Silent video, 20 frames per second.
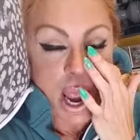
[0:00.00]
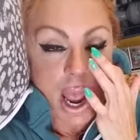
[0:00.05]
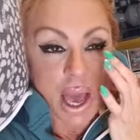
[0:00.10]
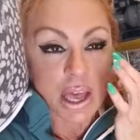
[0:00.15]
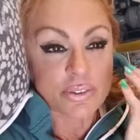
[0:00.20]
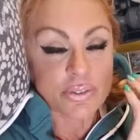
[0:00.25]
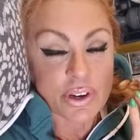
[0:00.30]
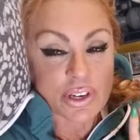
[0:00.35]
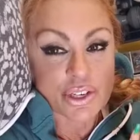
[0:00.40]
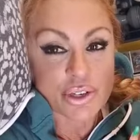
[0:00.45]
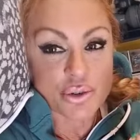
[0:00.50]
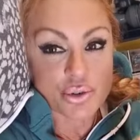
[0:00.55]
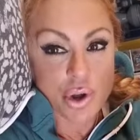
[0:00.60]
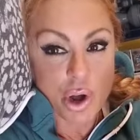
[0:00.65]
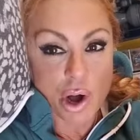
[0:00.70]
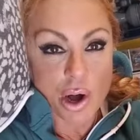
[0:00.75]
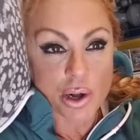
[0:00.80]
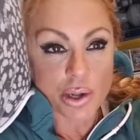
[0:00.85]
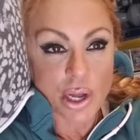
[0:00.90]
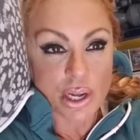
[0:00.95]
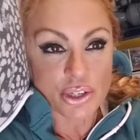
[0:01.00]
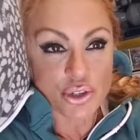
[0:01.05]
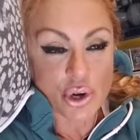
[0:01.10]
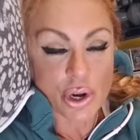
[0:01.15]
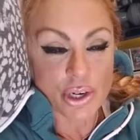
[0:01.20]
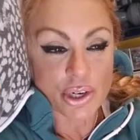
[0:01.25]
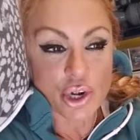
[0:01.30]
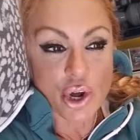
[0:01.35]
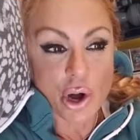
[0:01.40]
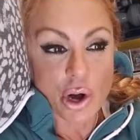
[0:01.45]
And if I do call, I
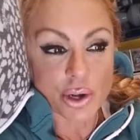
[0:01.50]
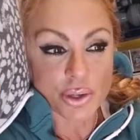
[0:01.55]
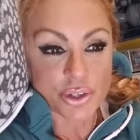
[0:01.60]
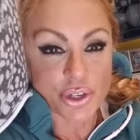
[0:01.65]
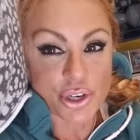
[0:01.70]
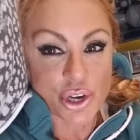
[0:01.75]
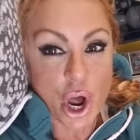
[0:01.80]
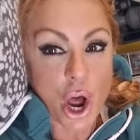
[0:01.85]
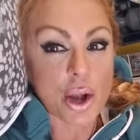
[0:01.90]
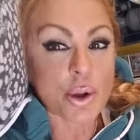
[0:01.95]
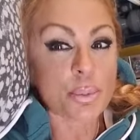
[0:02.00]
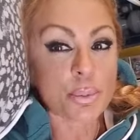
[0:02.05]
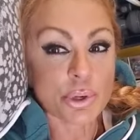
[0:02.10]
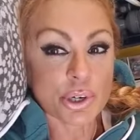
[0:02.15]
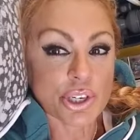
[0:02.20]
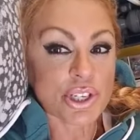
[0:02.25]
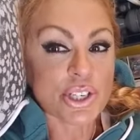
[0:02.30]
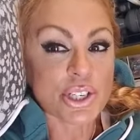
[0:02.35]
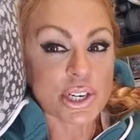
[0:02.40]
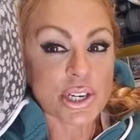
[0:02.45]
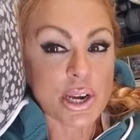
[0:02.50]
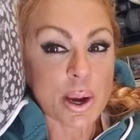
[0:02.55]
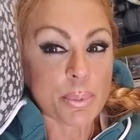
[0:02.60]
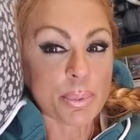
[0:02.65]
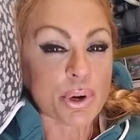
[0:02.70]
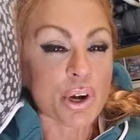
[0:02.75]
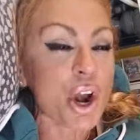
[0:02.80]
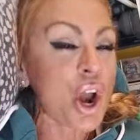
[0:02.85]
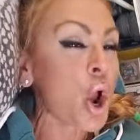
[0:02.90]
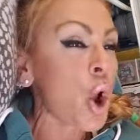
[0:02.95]
try to call the non-emergency
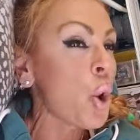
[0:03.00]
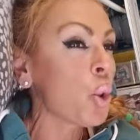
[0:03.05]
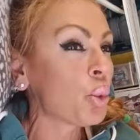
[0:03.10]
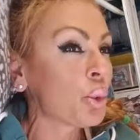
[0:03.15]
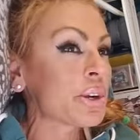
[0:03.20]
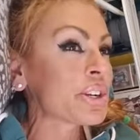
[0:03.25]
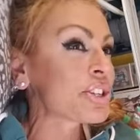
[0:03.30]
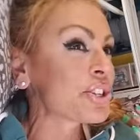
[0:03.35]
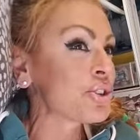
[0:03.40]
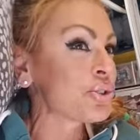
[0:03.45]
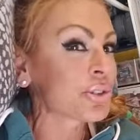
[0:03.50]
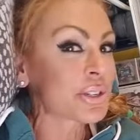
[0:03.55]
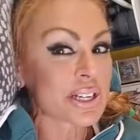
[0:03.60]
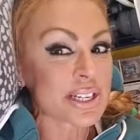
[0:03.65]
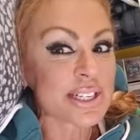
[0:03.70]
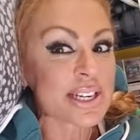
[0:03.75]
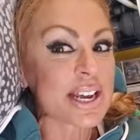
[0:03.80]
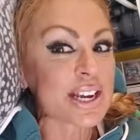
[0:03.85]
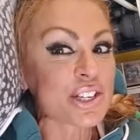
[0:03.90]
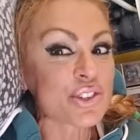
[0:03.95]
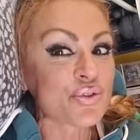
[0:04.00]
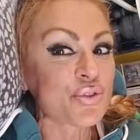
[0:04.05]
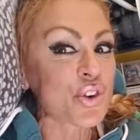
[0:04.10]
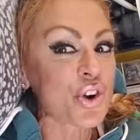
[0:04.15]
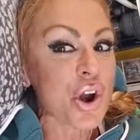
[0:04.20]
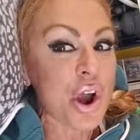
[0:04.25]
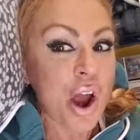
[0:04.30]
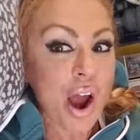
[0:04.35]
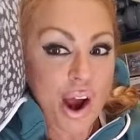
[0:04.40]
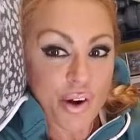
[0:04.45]
number, which usually takes
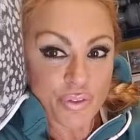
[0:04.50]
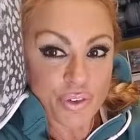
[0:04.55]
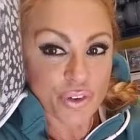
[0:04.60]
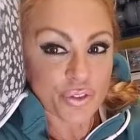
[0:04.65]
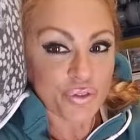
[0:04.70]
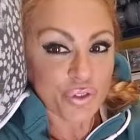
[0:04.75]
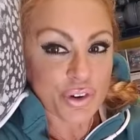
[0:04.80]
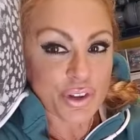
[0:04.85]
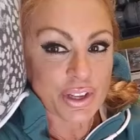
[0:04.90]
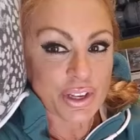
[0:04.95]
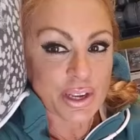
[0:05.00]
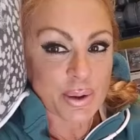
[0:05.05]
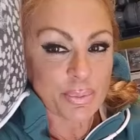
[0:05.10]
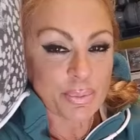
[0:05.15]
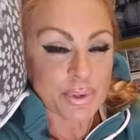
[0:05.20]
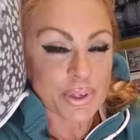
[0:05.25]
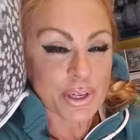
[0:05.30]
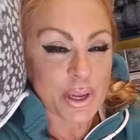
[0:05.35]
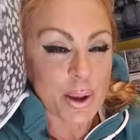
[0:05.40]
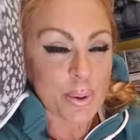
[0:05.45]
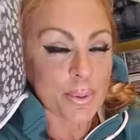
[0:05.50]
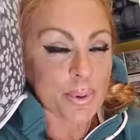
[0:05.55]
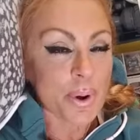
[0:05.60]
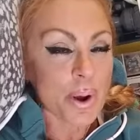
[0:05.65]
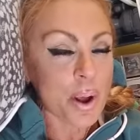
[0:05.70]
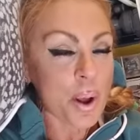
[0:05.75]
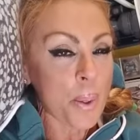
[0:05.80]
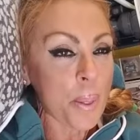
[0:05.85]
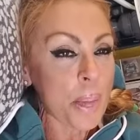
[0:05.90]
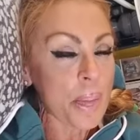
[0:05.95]
forever for they get them.
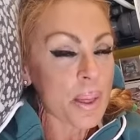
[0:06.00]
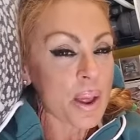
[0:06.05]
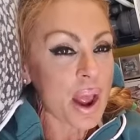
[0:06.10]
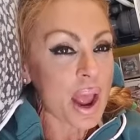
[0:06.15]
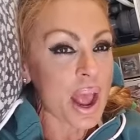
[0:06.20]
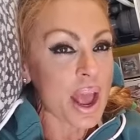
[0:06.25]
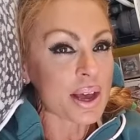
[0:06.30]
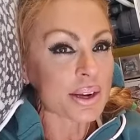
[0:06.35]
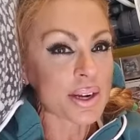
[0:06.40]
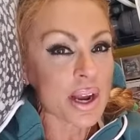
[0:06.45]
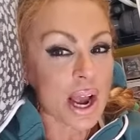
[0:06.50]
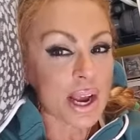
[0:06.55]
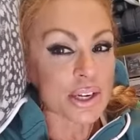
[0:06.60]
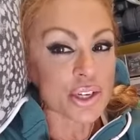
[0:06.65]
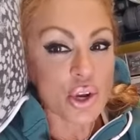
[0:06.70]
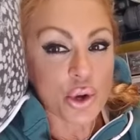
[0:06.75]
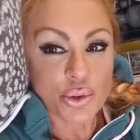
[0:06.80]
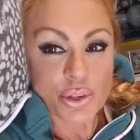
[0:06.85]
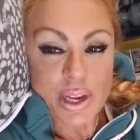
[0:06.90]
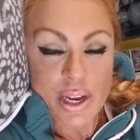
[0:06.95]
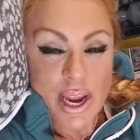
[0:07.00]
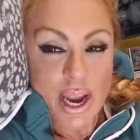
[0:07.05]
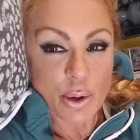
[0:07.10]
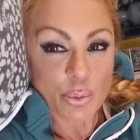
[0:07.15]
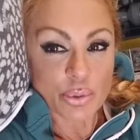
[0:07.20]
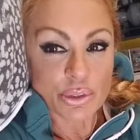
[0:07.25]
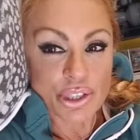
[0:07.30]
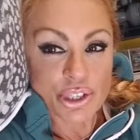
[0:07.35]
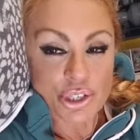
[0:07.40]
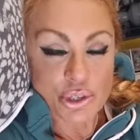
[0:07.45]
And I know they
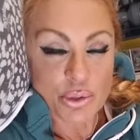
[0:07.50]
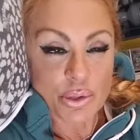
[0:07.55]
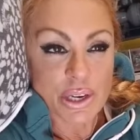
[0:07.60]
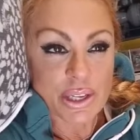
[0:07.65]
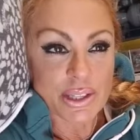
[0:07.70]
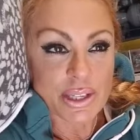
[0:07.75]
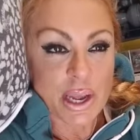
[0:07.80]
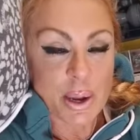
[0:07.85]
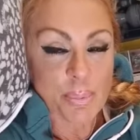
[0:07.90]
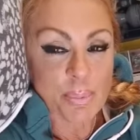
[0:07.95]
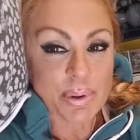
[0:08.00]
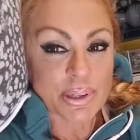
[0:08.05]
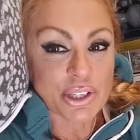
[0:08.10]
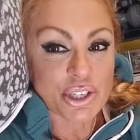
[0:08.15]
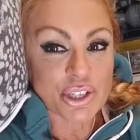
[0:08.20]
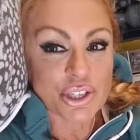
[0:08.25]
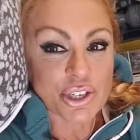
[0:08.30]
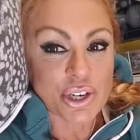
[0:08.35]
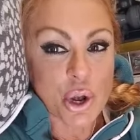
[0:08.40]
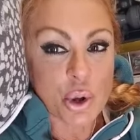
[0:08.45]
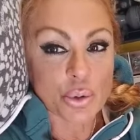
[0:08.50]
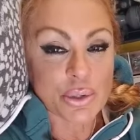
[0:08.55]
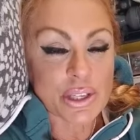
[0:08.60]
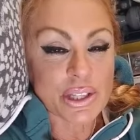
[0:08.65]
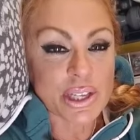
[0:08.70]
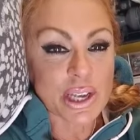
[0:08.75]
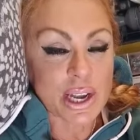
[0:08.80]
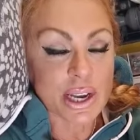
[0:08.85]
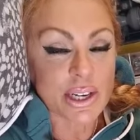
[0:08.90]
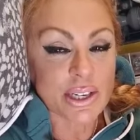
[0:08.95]
can't really do anything, but it's the
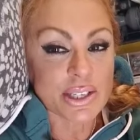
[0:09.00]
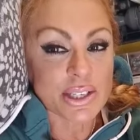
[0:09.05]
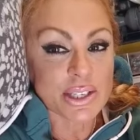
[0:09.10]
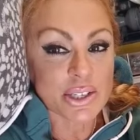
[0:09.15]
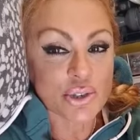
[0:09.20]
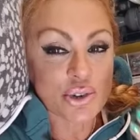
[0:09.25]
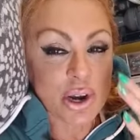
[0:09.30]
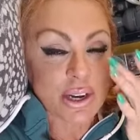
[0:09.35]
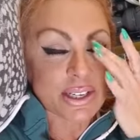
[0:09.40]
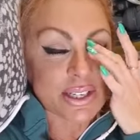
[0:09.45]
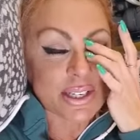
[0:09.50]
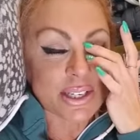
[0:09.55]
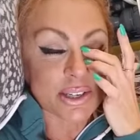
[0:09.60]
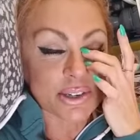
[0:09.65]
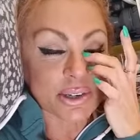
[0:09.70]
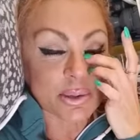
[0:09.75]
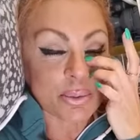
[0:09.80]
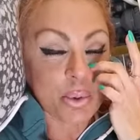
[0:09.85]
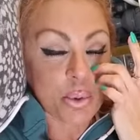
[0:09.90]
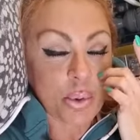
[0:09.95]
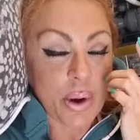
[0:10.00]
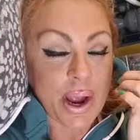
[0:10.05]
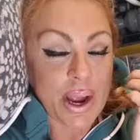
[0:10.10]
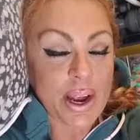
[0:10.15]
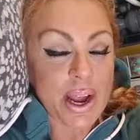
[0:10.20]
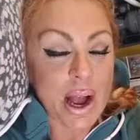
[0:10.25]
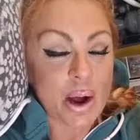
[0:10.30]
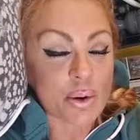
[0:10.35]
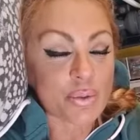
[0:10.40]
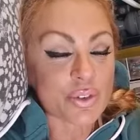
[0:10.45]
only thing I can try to scare them
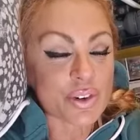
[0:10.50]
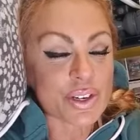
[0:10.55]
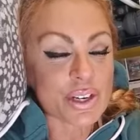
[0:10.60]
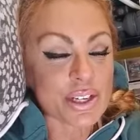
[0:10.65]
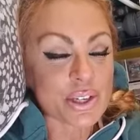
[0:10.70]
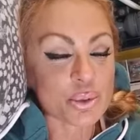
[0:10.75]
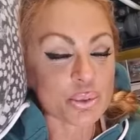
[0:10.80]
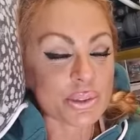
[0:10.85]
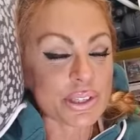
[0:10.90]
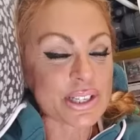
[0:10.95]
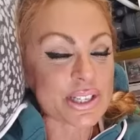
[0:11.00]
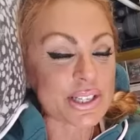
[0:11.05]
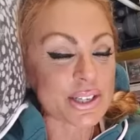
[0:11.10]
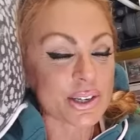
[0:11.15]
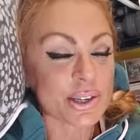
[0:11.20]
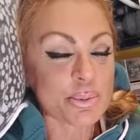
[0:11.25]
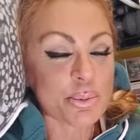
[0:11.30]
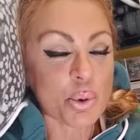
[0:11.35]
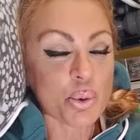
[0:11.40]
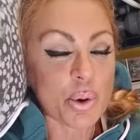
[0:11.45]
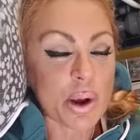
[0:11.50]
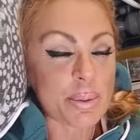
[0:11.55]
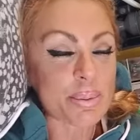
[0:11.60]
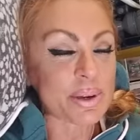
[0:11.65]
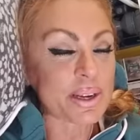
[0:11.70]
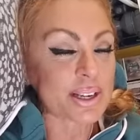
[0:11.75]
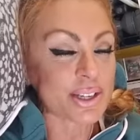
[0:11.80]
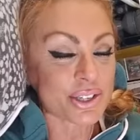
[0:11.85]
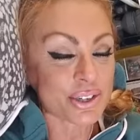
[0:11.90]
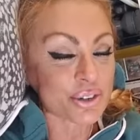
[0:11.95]
away. However, it doesn't really scare them away
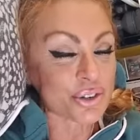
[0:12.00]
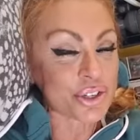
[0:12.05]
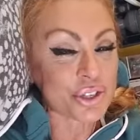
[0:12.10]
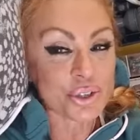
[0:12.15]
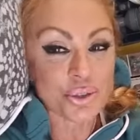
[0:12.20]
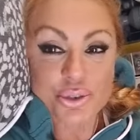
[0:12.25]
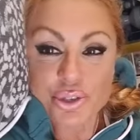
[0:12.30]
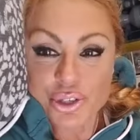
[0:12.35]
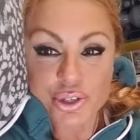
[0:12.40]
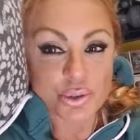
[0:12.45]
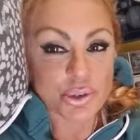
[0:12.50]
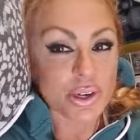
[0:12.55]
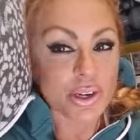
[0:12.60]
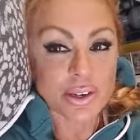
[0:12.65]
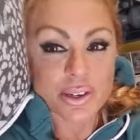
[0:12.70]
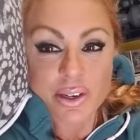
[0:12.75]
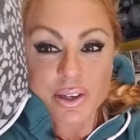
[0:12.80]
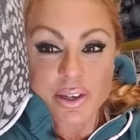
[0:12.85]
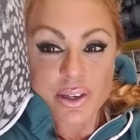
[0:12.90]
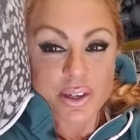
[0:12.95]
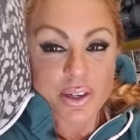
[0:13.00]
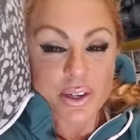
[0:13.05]
because they're used to it.